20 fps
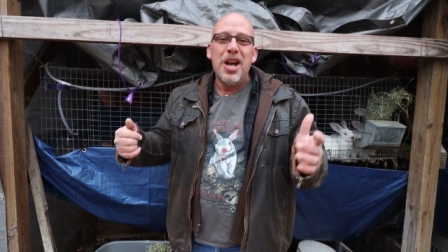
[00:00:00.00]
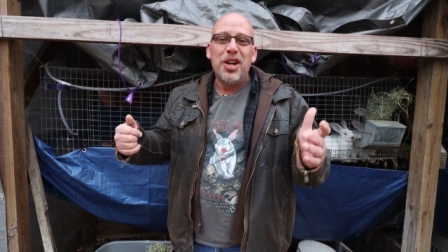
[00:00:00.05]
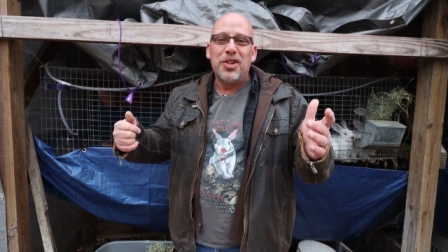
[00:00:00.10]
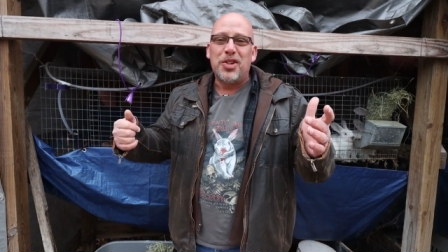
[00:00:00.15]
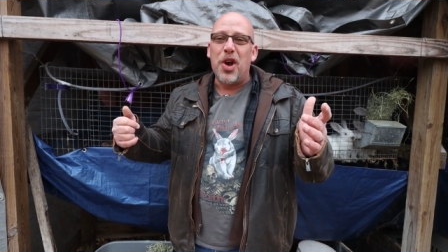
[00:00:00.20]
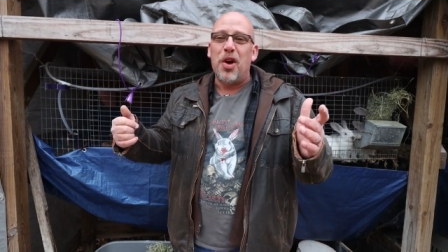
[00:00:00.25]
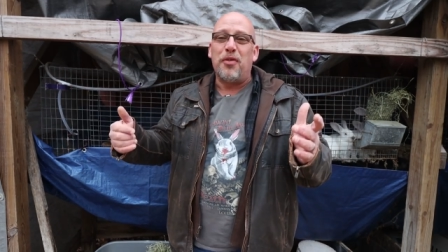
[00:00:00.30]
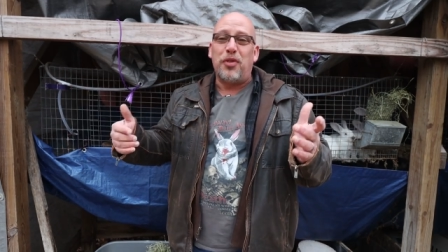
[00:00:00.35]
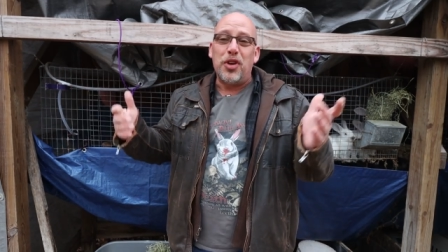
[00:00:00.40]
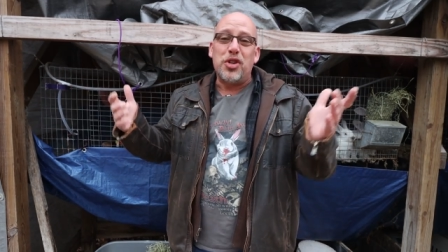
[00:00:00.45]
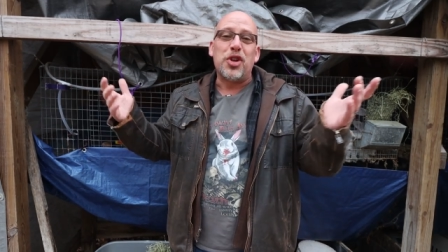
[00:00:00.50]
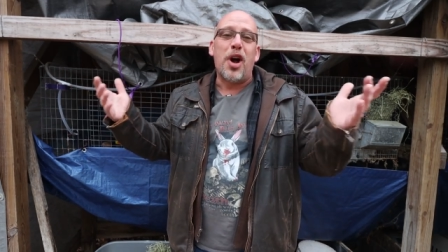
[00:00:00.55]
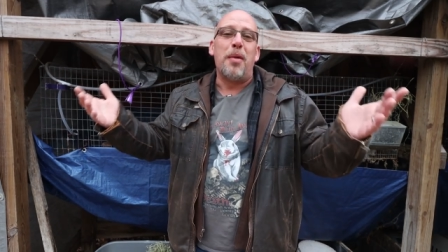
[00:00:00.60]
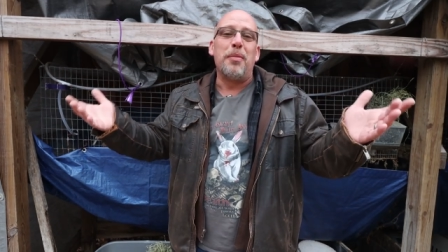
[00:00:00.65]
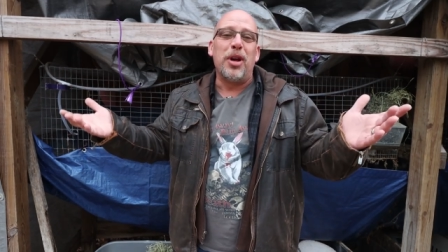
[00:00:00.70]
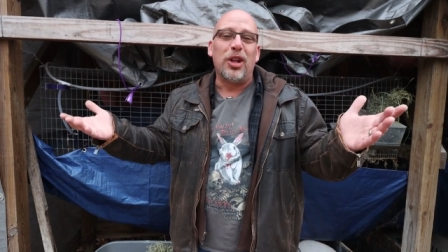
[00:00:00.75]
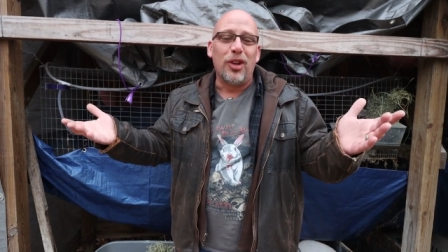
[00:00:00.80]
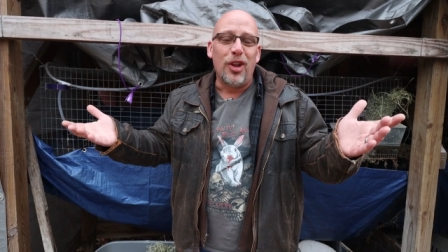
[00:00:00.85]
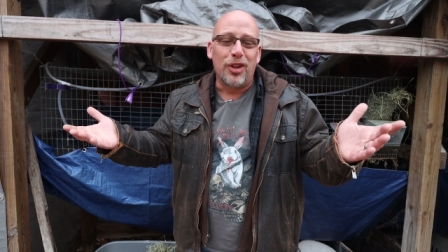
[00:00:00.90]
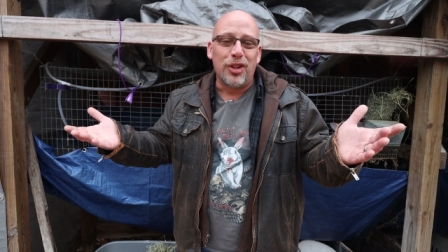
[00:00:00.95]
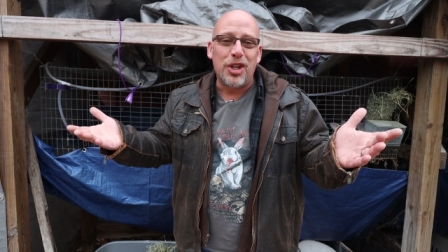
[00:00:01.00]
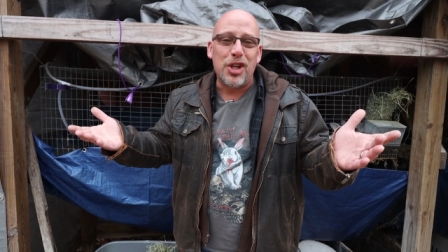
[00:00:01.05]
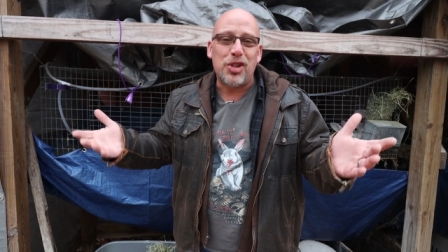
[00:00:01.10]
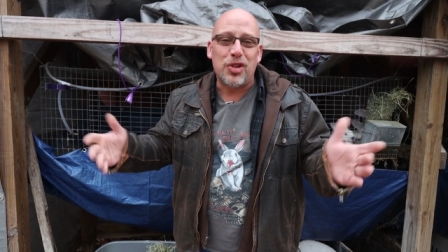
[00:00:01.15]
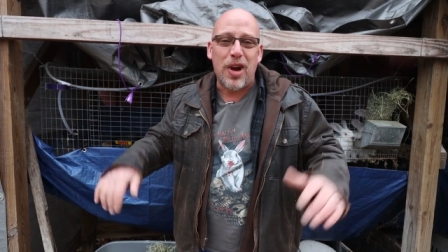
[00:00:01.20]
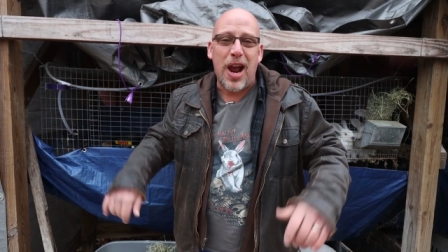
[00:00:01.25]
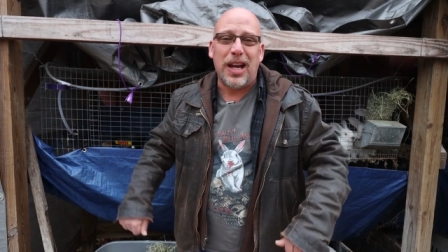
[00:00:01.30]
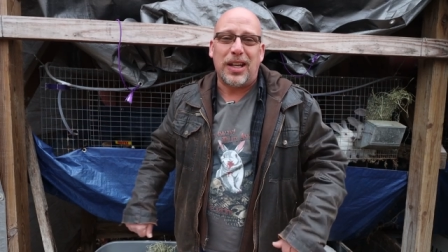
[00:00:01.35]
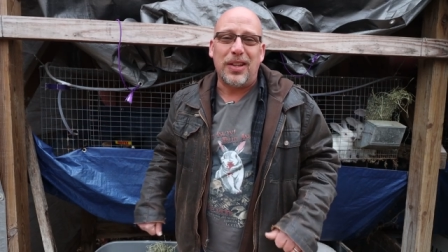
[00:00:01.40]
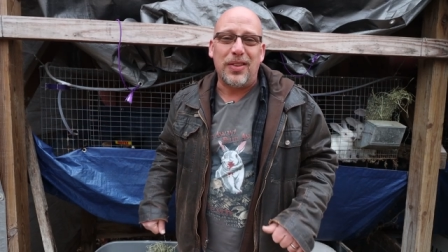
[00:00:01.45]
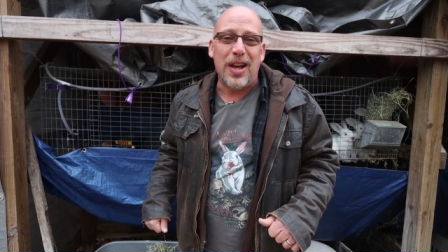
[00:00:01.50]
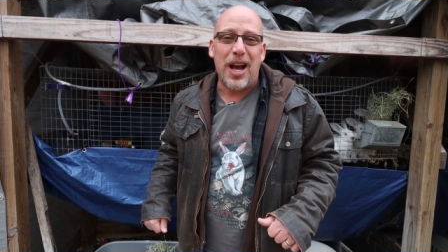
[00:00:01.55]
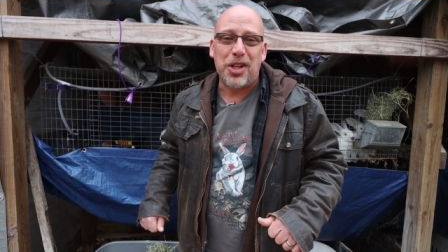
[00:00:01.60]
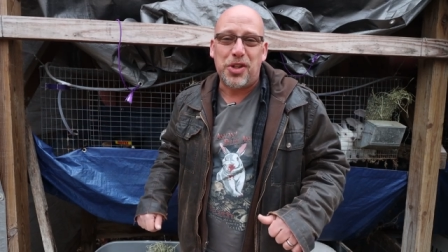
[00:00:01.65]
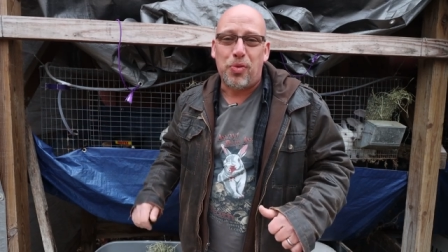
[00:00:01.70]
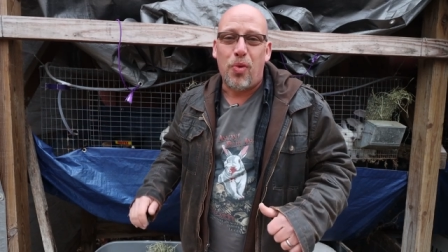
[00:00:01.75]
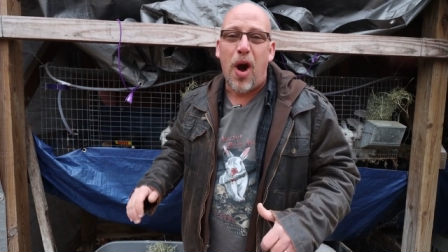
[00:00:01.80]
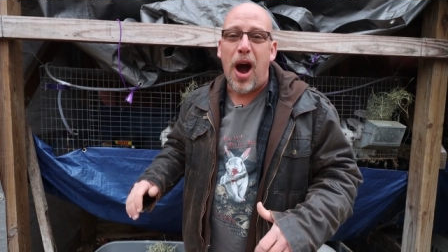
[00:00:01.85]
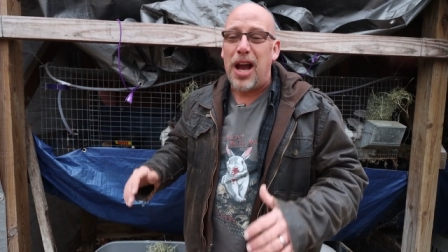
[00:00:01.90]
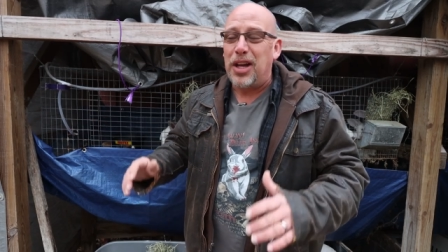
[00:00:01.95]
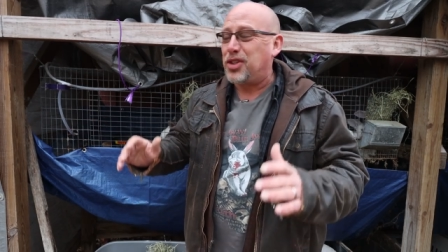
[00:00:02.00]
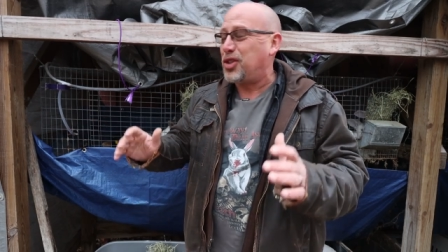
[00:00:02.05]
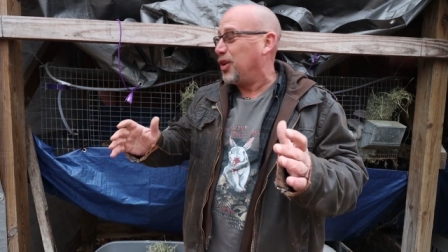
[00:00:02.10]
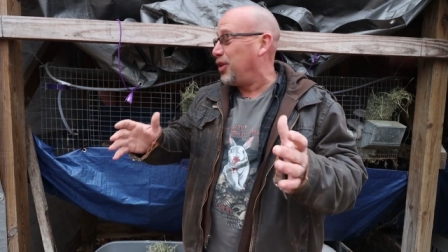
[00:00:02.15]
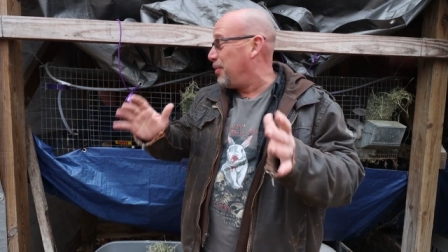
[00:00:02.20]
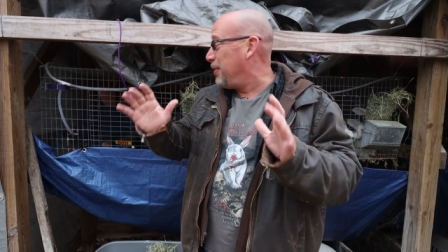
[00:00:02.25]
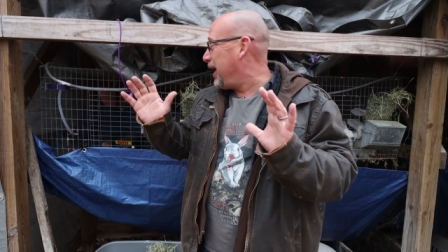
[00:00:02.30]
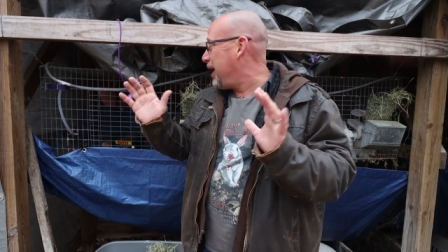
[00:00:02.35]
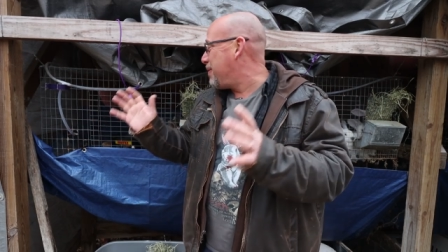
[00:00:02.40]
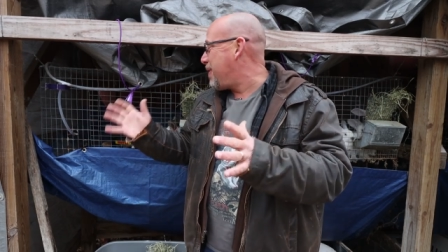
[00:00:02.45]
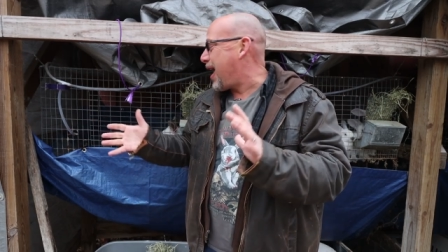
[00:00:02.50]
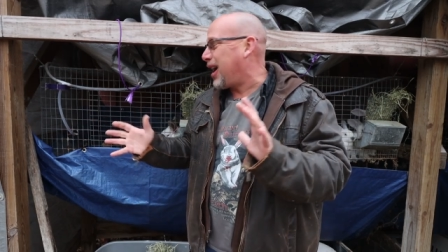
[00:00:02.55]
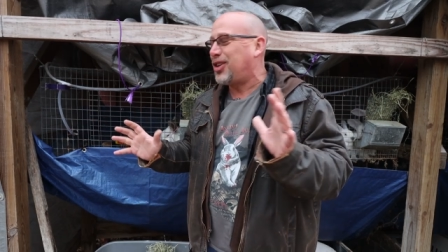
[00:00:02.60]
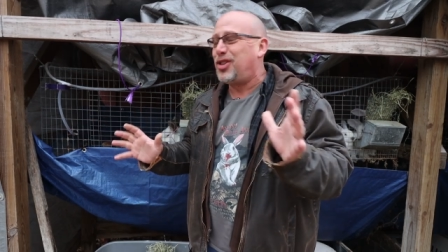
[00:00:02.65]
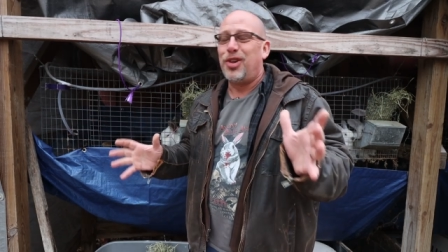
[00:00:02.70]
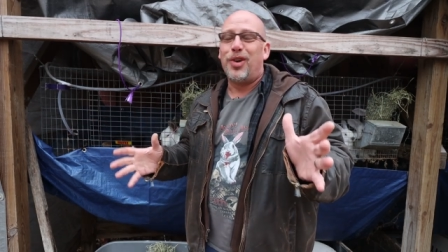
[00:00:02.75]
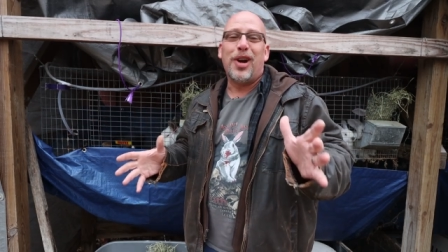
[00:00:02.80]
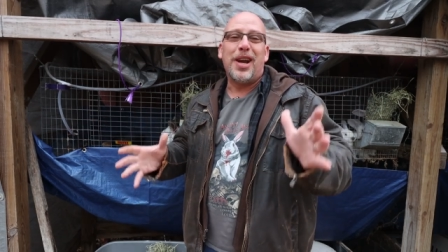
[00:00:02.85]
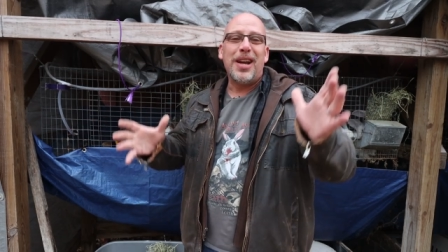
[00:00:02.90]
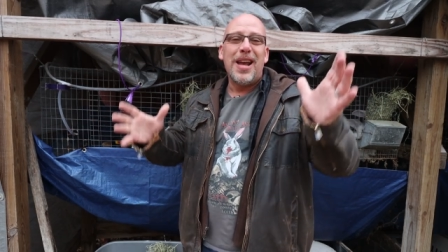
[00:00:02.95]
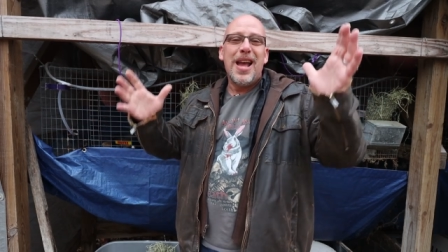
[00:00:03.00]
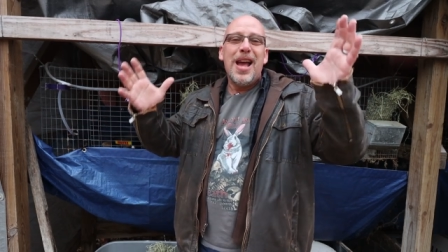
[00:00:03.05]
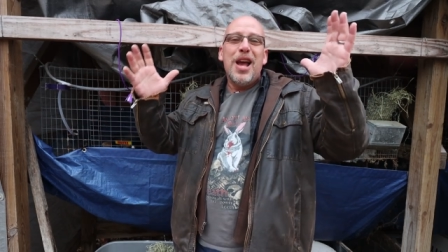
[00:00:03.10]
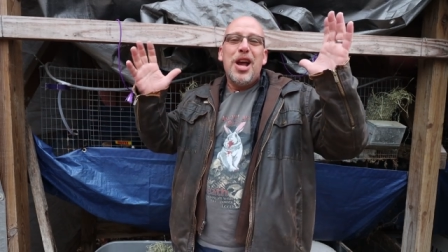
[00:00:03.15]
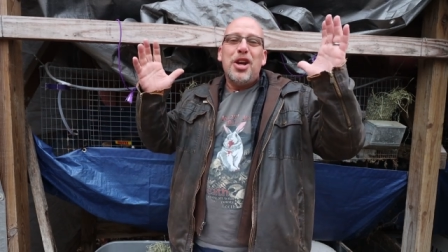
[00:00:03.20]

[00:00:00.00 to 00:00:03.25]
So if you saw me a little distracted, that's why. So let me get back to it.